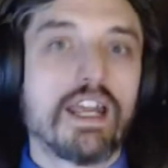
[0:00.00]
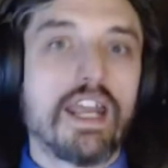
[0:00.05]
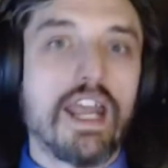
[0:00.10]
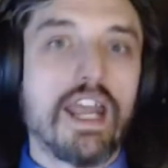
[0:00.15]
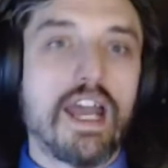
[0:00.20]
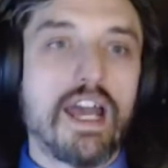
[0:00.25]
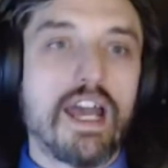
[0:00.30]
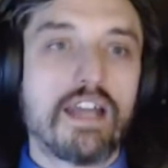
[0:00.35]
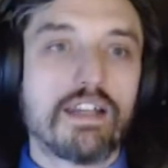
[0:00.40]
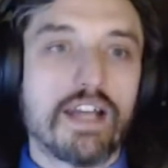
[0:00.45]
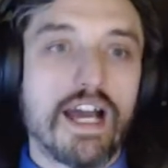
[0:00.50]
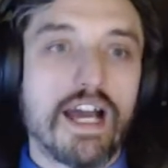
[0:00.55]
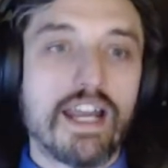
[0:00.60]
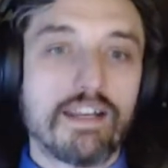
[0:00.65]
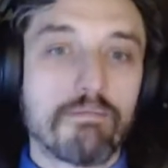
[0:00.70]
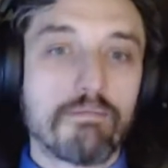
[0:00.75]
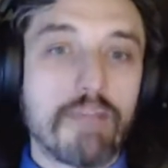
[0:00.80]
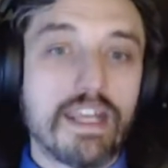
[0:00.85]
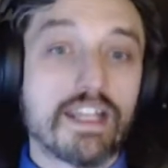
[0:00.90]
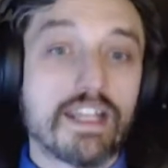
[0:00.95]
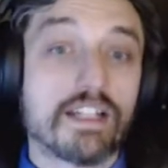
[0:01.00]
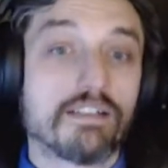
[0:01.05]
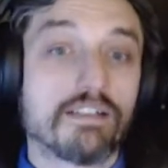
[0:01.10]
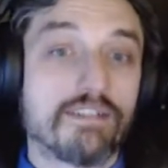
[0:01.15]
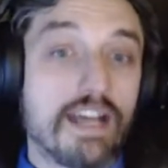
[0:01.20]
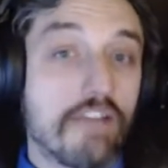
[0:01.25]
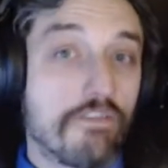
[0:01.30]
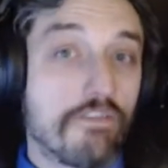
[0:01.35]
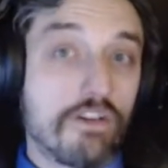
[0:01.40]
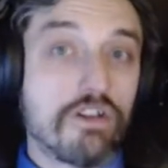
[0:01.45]
and I can make it a
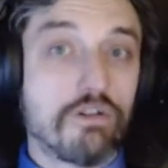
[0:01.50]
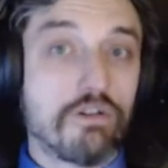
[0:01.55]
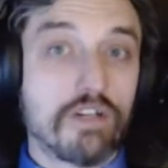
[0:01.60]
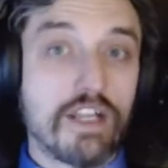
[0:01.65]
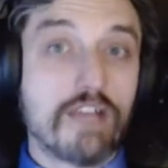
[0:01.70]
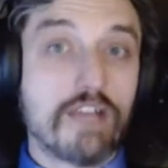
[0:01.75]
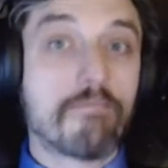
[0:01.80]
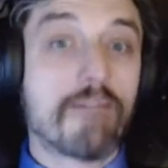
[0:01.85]
life annuity.